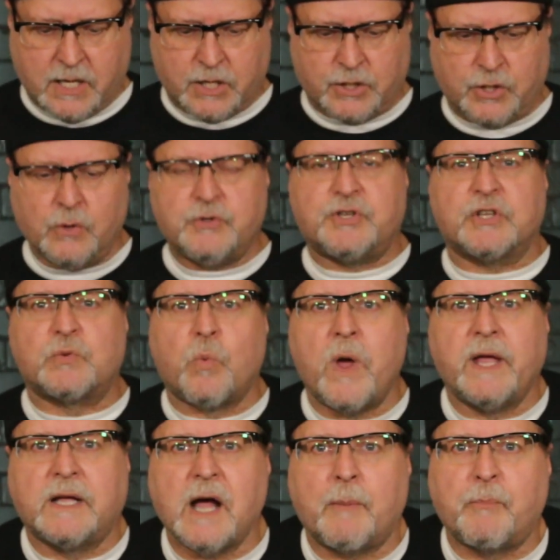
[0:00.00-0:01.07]
You just
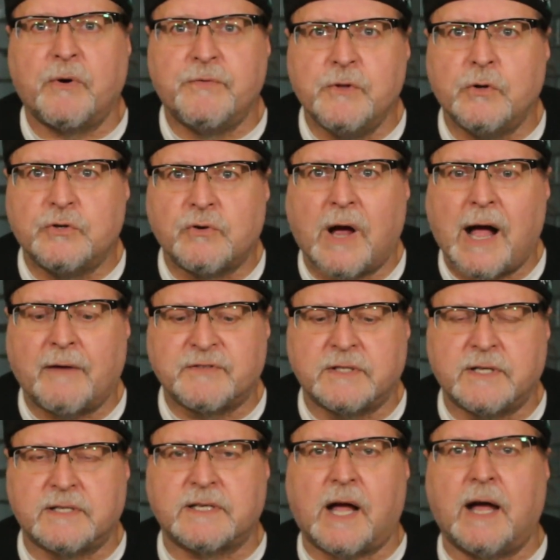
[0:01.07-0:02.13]
wake up with new drives and
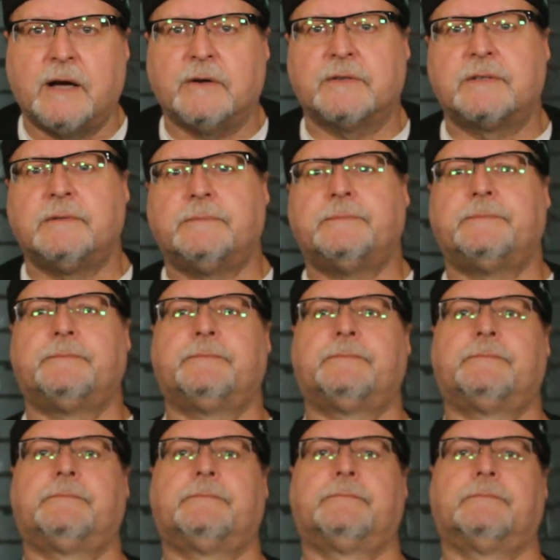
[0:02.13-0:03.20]
desires.
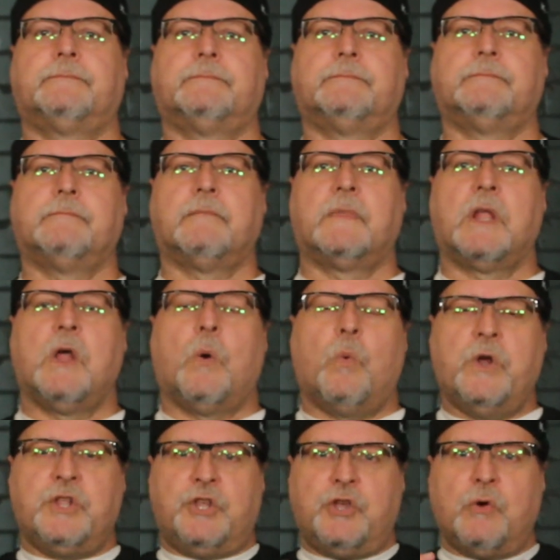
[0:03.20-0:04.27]

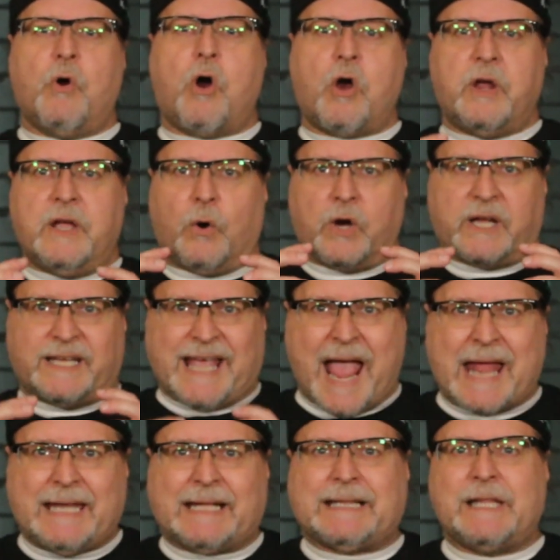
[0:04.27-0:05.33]
When you are
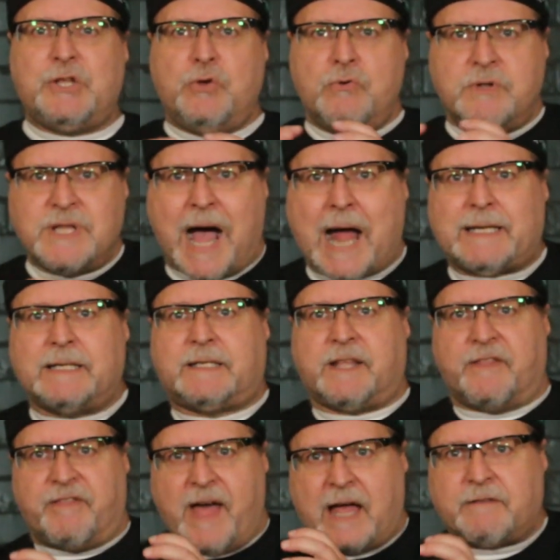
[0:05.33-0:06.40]
organically united to
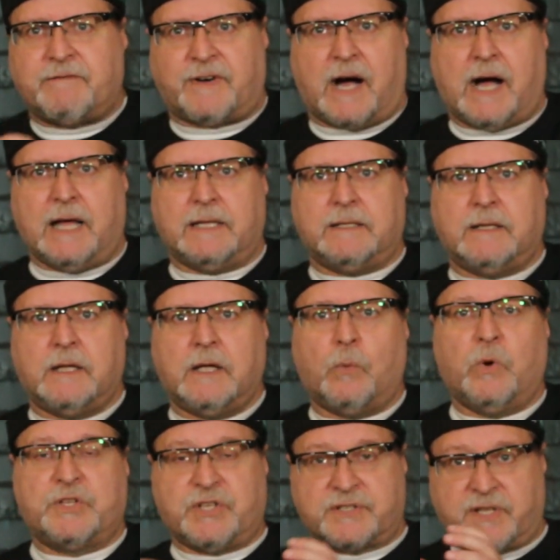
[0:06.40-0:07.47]
that vine,
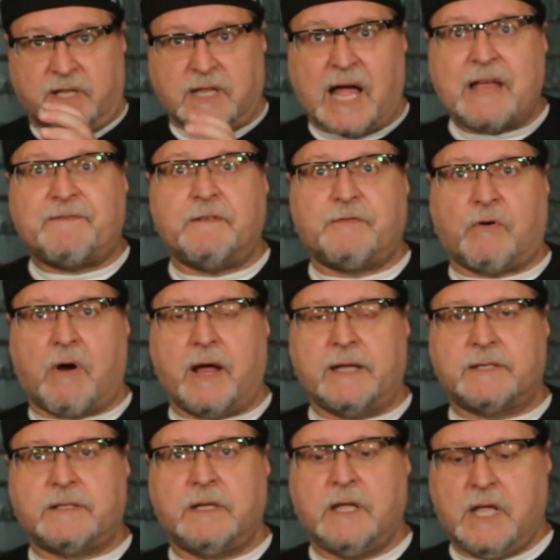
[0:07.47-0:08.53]
which is the life of
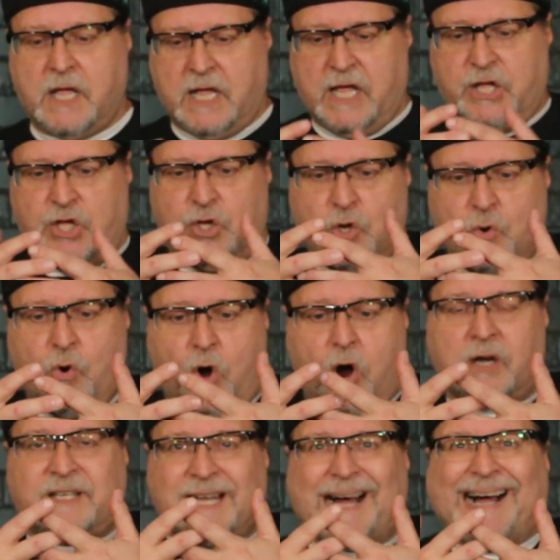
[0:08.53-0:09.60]
Christ, and you
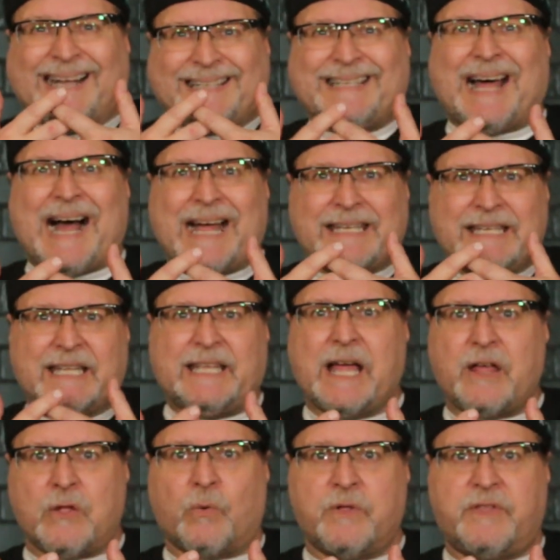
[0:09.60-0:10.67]
are tied
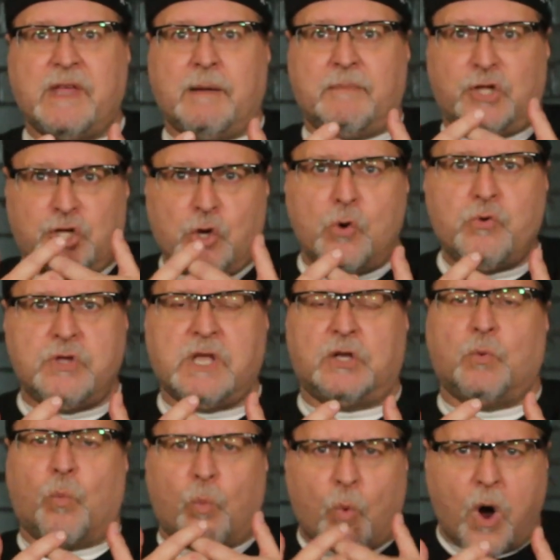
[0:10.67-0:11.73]
together with Him,
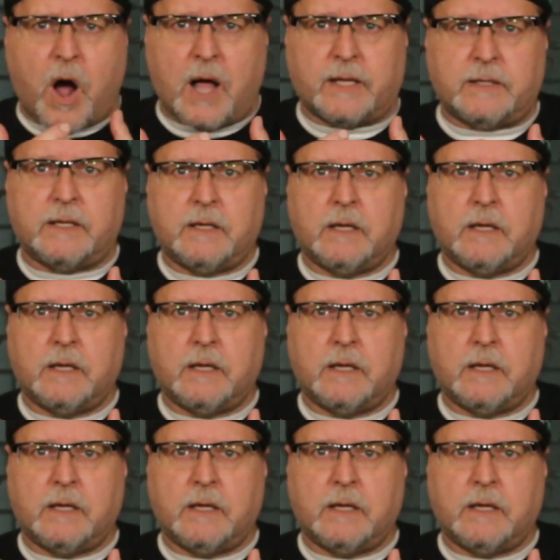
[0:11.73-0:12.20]
union, one,